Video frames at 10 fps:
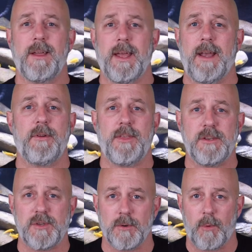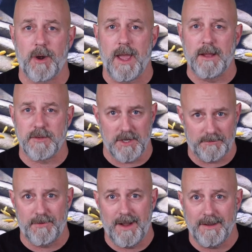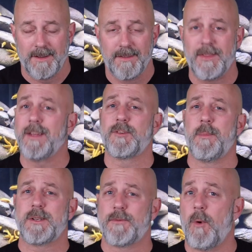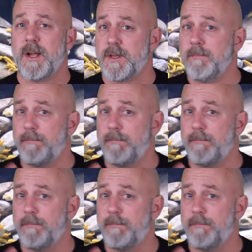and everything should work out just fine. Thanks so much for watching.